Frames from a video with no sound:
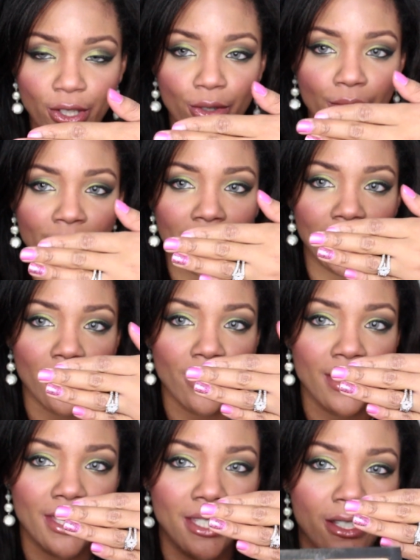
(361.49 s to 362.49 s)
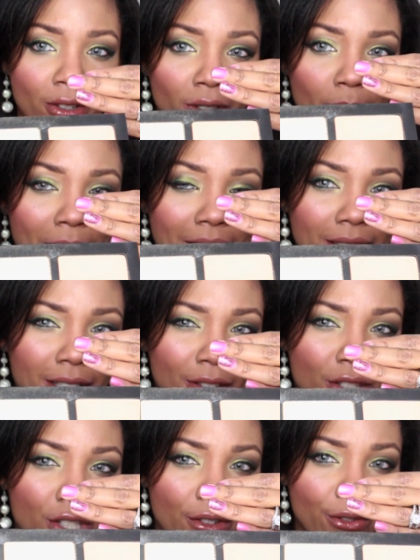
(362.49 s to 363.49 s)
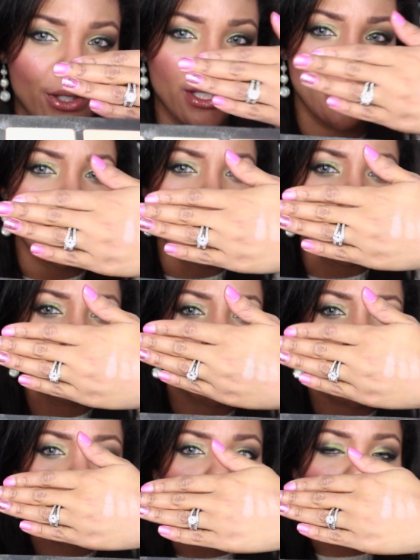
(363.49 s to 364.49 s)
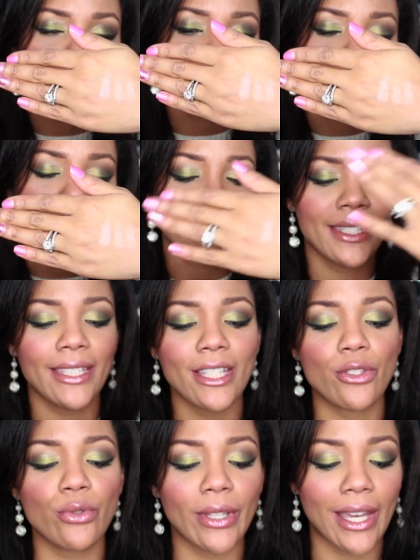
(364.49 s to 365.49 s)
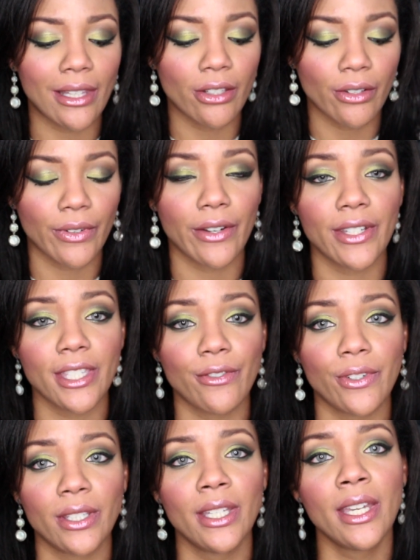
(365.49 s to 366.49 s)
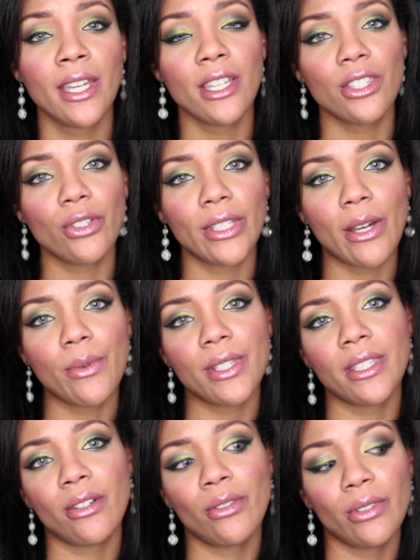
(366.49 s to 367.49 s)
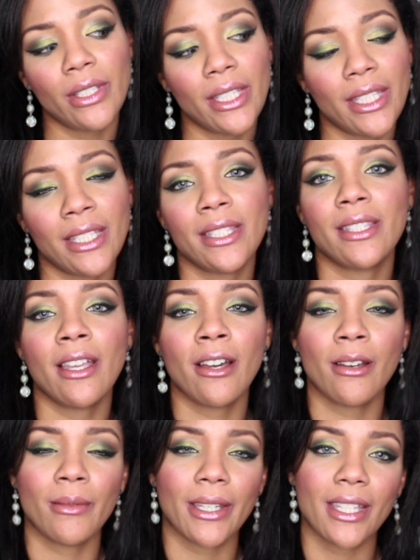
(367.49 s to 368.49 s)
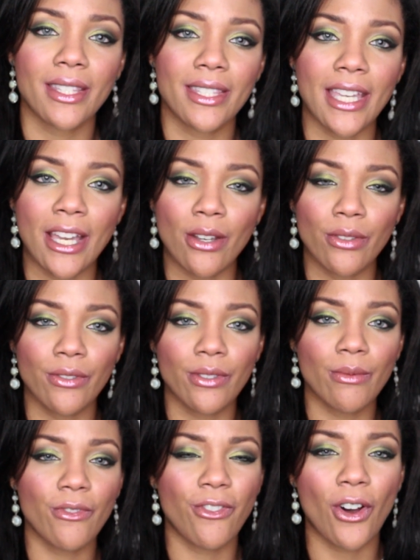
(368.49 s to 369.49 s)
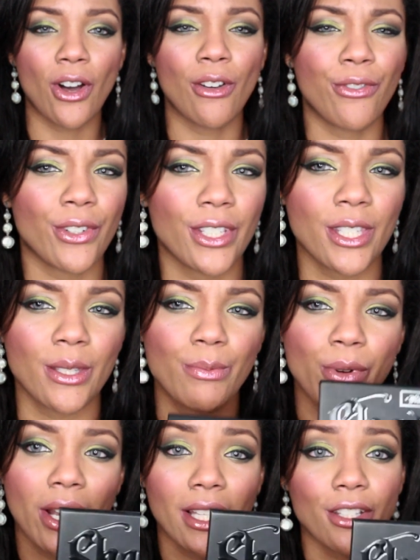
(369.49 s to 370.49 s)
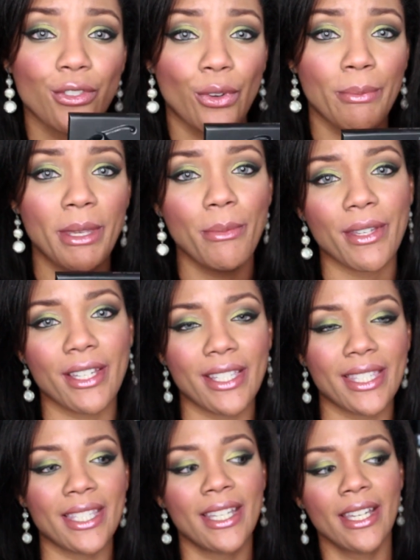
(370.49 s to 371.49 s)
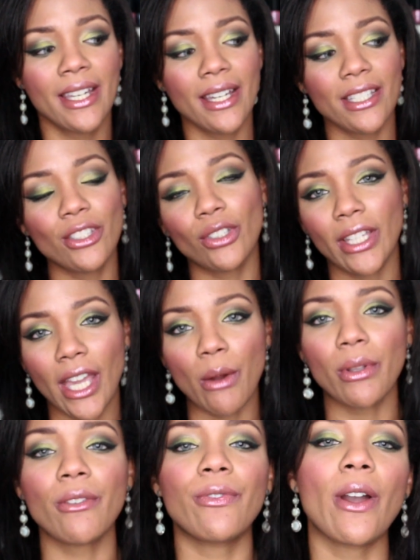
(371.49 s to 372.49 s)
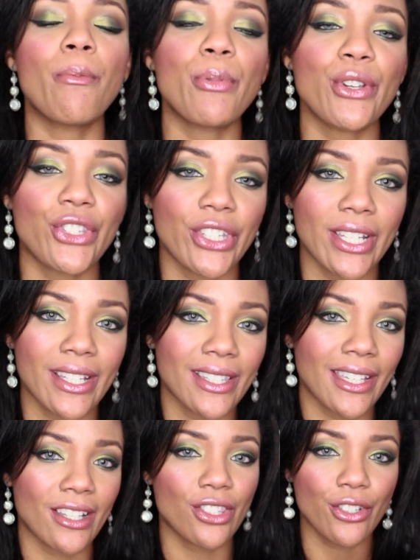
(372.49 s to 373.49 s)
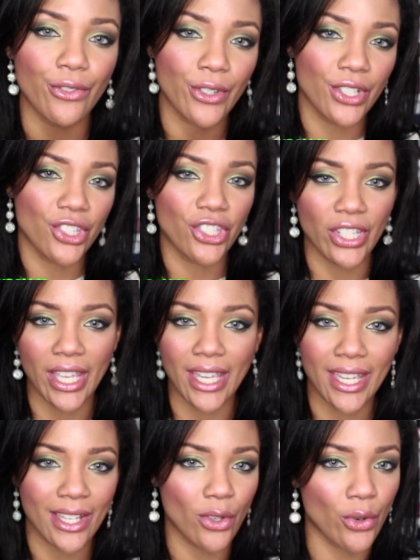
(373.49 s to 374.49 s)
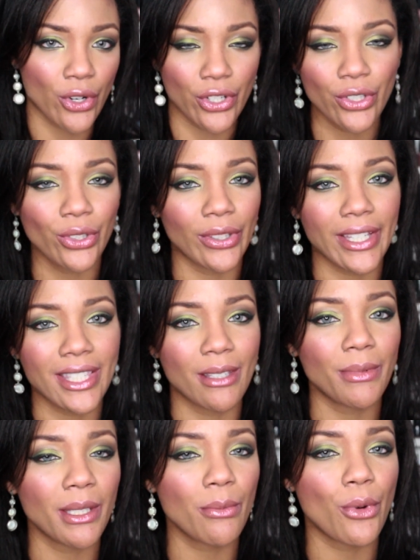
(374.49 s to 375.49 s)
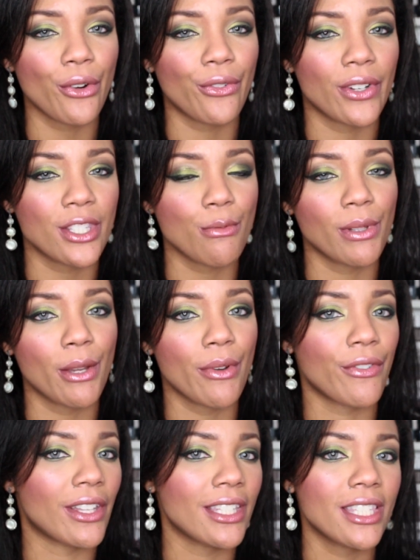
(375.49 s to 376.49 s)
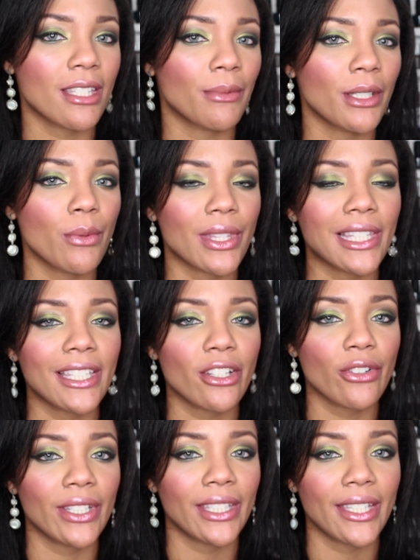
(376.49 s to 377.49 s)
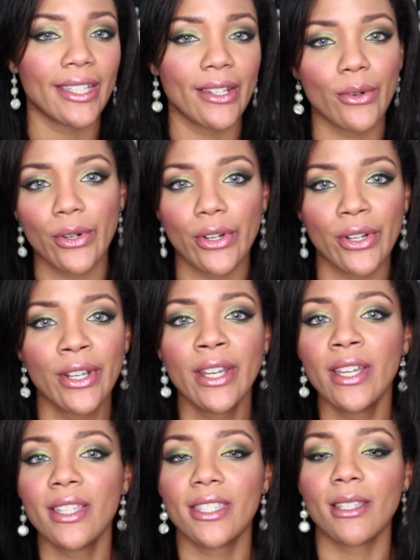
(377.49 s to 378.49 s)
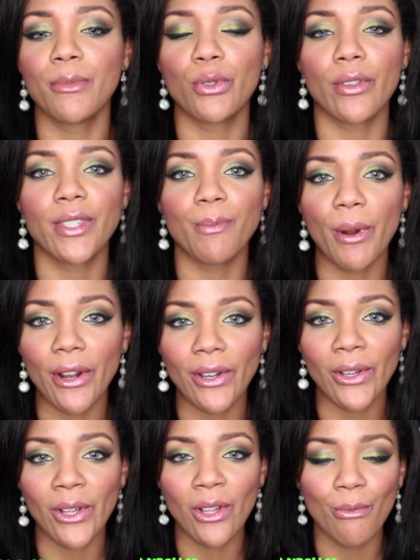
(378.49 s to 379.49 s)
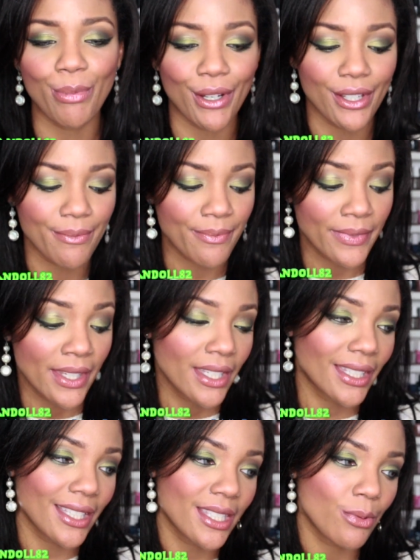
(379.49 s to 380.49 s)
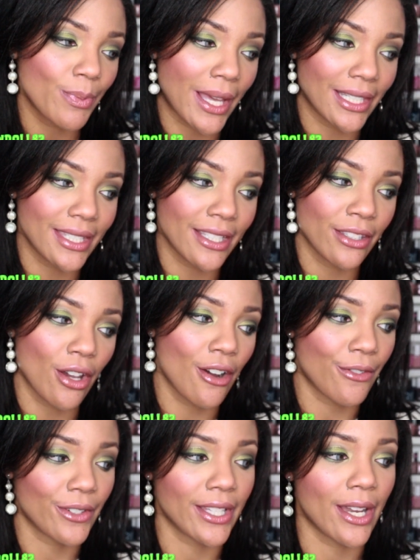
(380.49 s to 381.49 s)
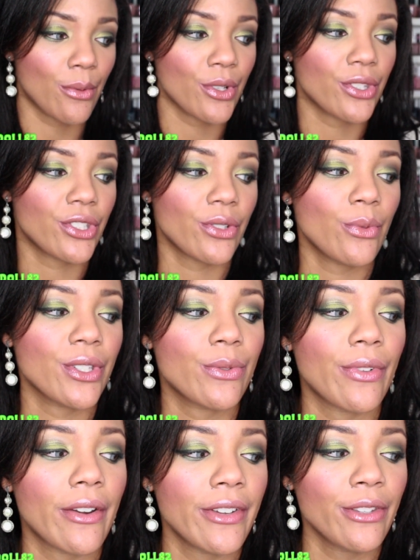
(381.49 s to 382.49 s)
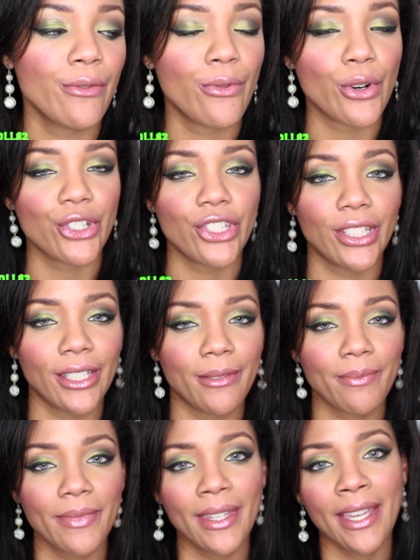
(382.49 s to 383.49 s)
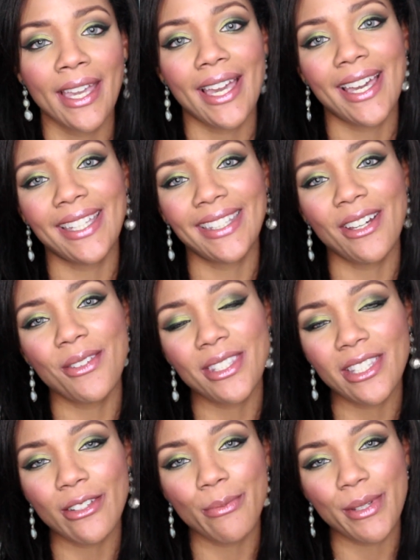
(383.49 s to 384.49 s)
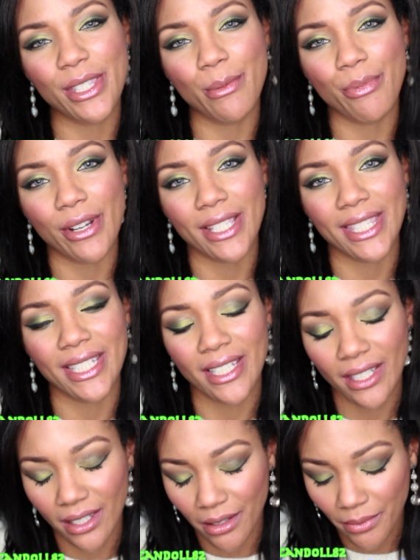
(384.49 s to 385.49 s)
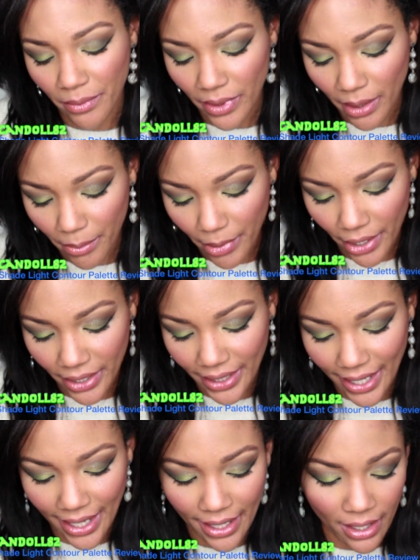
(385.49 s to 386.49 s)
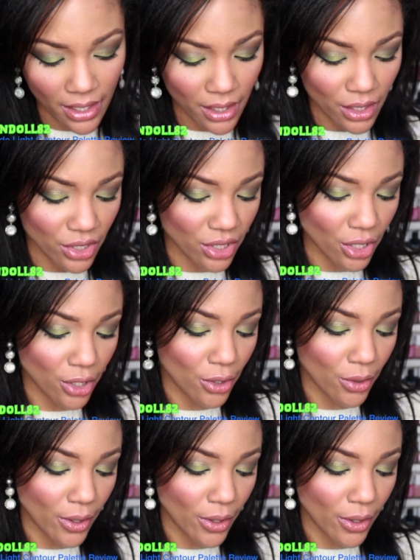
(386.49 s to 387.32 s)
tones. As you can see here on the palette, they look different. But on my skin, they do not look very different. So that was the only like downfall for this product for me, because you know, like I would have appreciated like a different shade, or you know, like something more fun to play with, at least something with glitter in it or some sort of sparkle. But this palette didn't offer that, which was very unfortunate, and that was a little bit depressing. But yeah, so